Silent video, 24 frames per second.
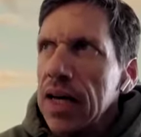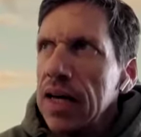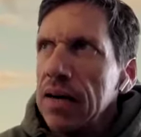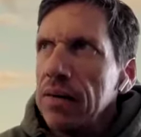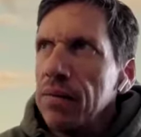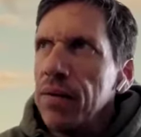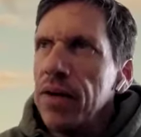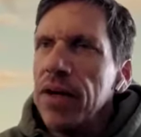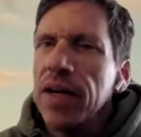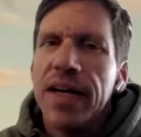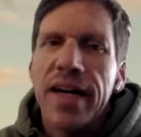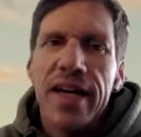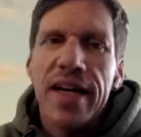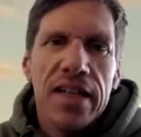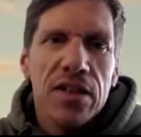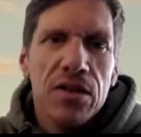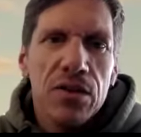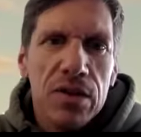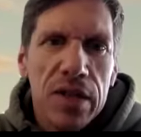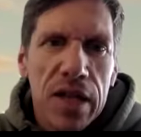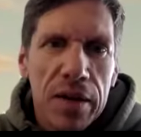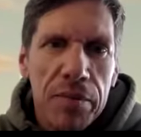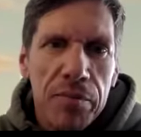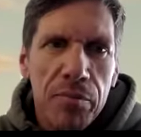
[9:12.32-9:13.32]
we are getting to
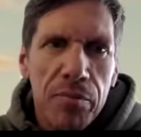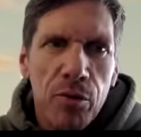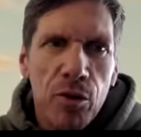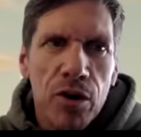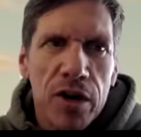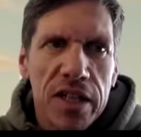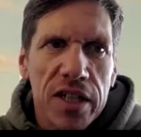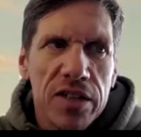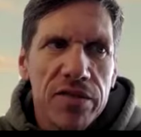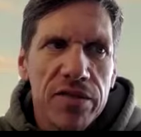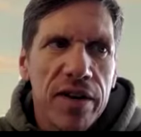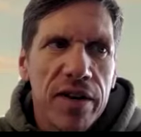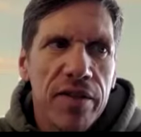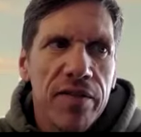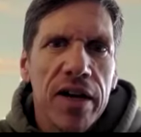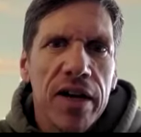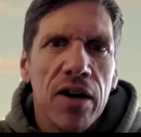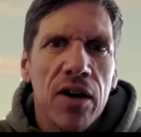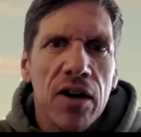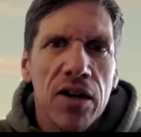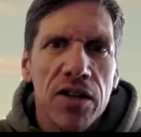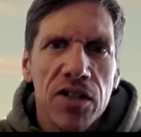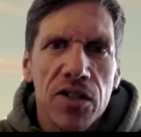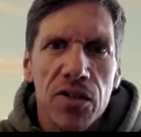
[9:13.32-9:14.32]
that point where we
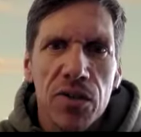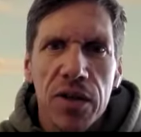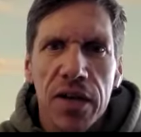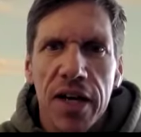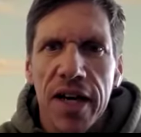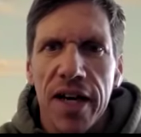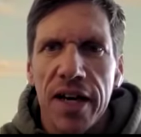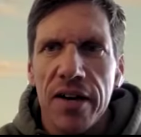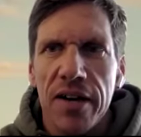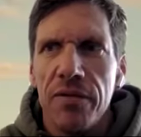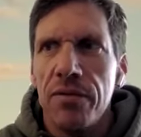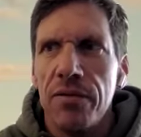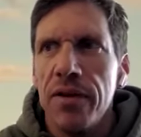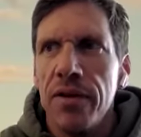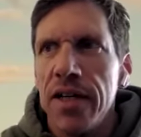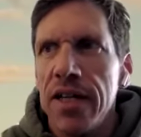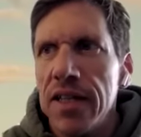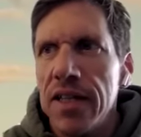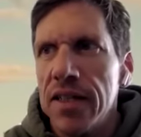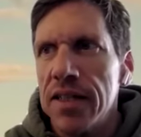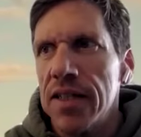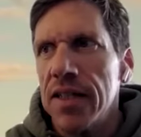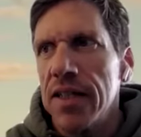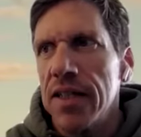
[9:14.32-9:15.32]
also can read,